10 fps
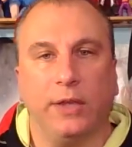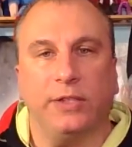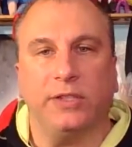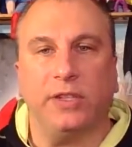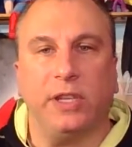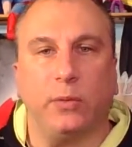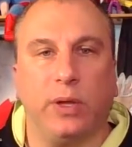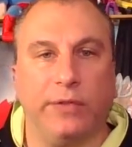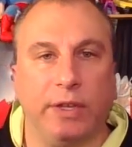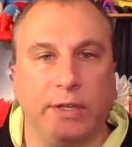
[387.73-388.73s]
So this is the
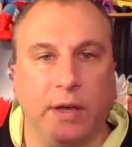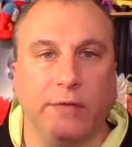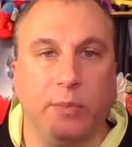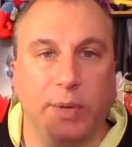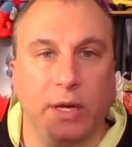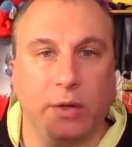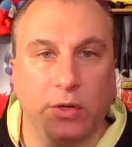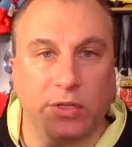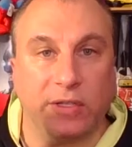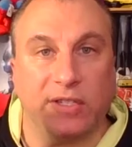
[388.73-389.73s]
equivalent of a beer.
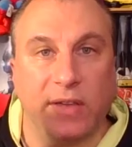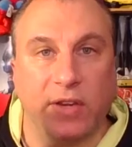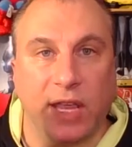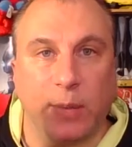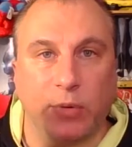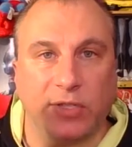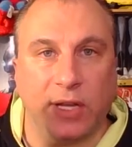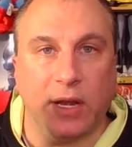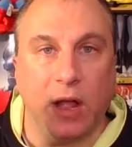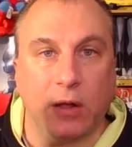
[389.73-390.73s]
Usually 7 to
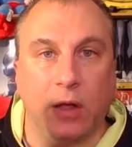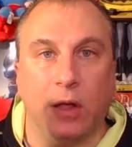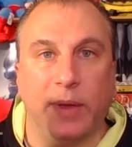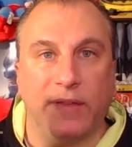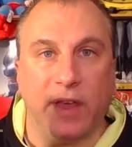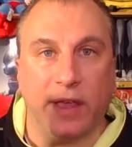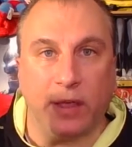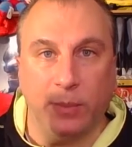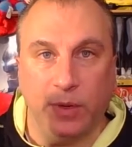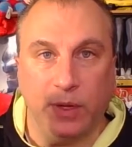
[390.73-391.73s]
8% alcohol by
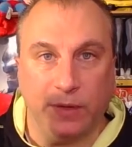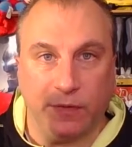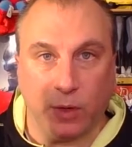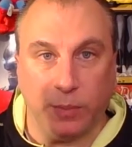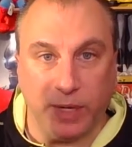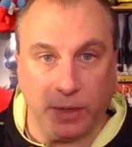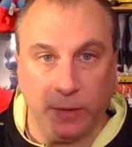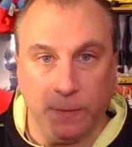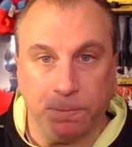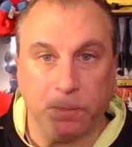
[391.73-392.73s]
volume for a
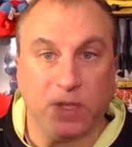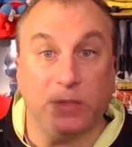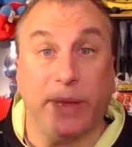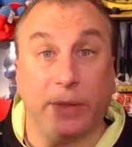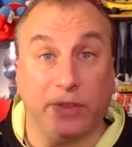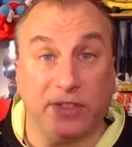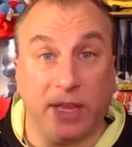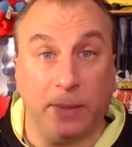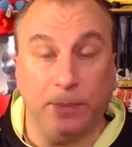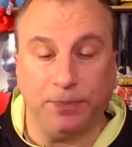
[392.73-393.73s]
beer is about the
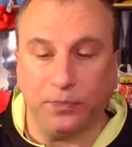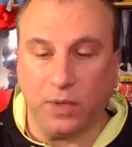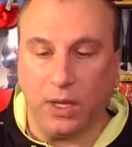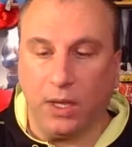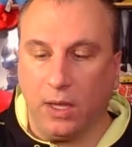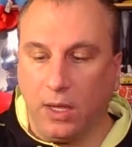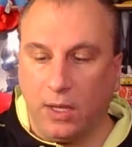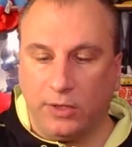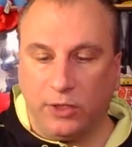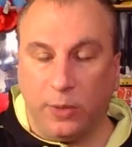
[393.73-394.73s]
same.
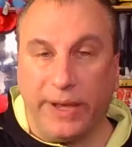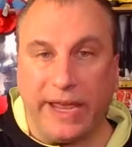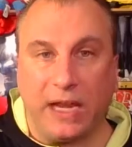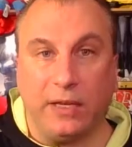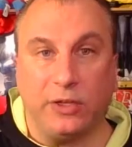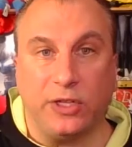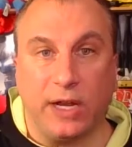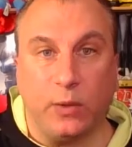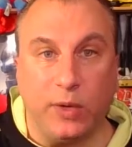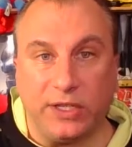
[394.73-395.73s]
So by adding the
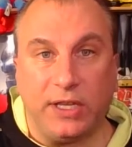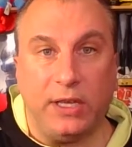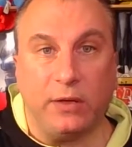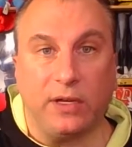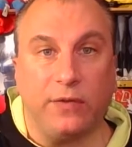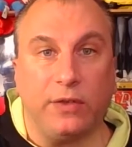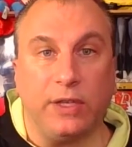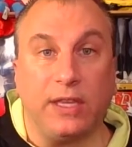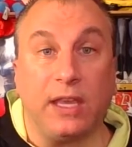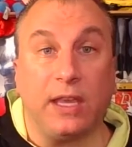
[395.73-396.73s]
shot of whiskey, you're
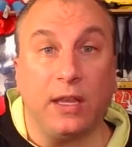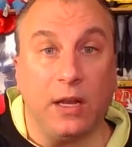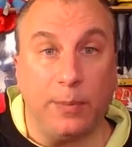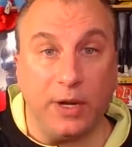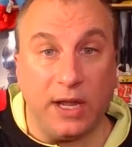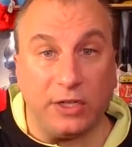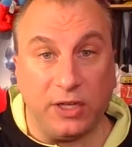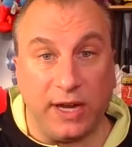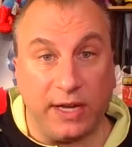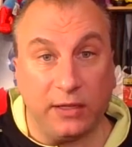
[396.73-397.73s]
definitely kicking it up a notch
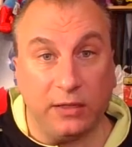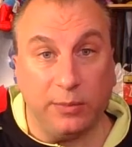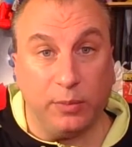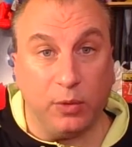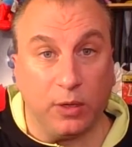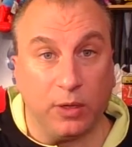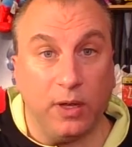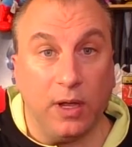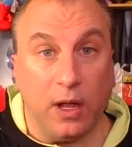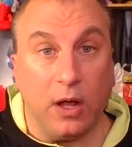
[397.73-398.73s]
and adding a little bit more
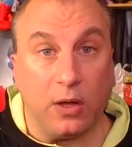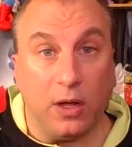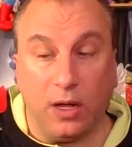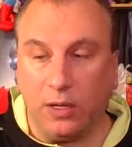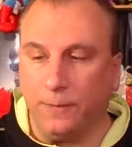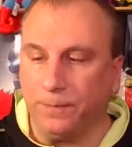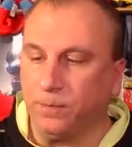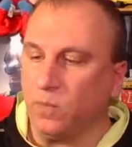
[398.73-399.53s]
alcohol.